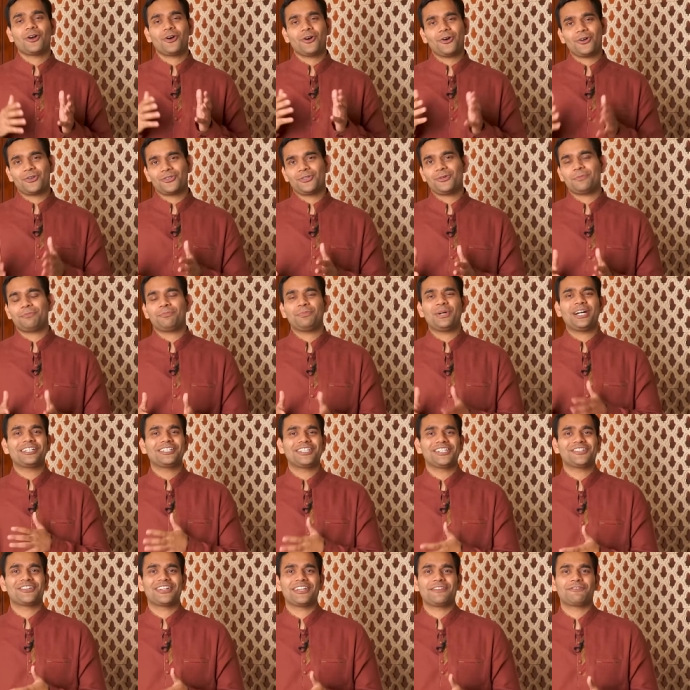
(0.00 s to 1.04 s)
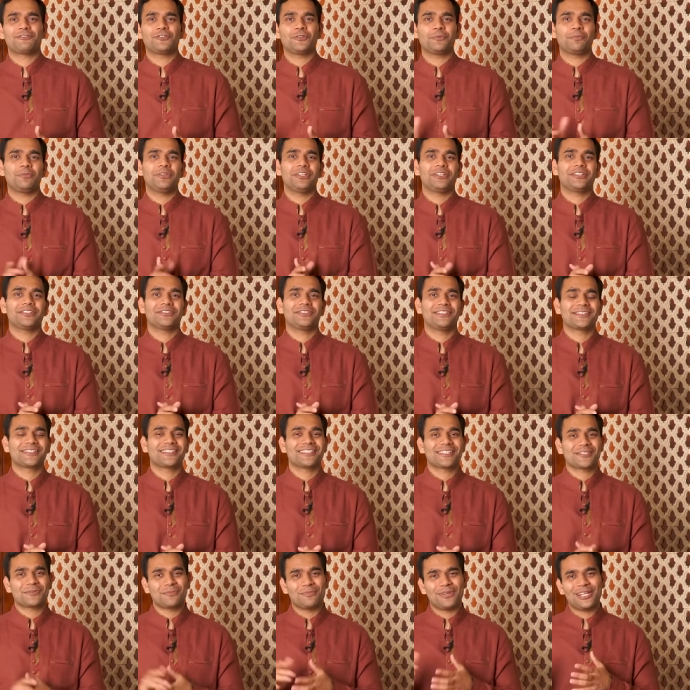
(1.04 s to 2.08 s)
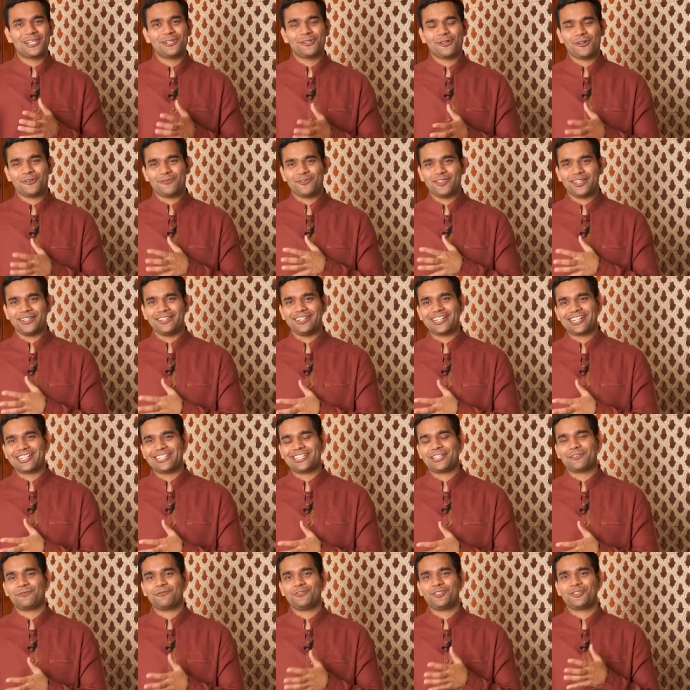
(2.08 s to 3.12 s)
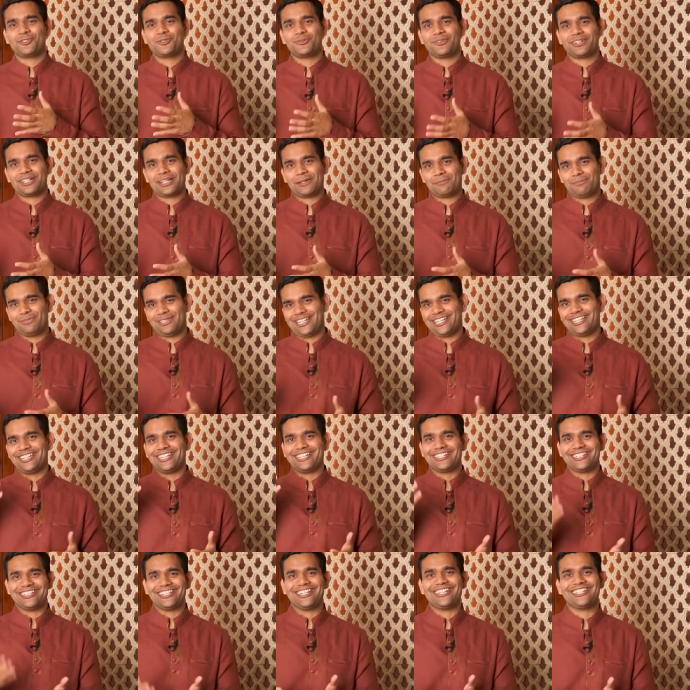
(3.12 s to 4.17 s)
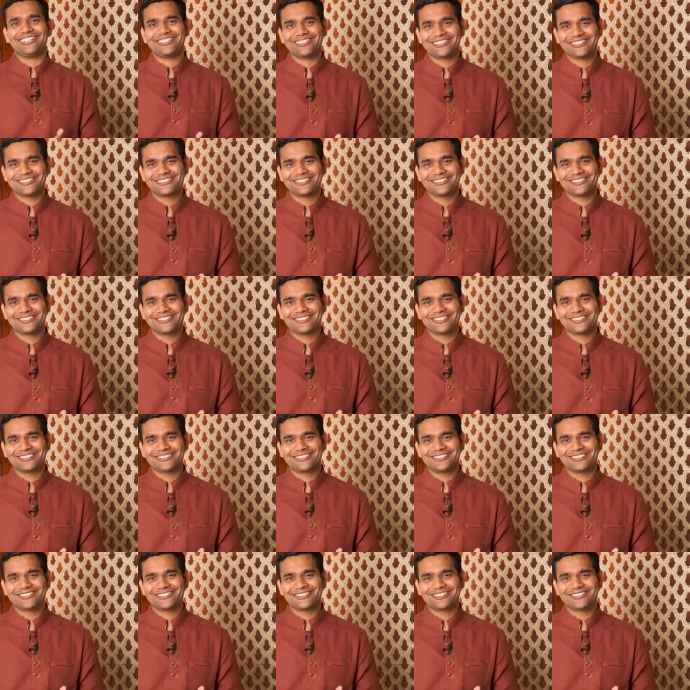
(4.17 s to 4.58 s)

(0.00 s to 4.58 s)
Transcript: or your partner have to bear this smell of the garlic which you are applying at night.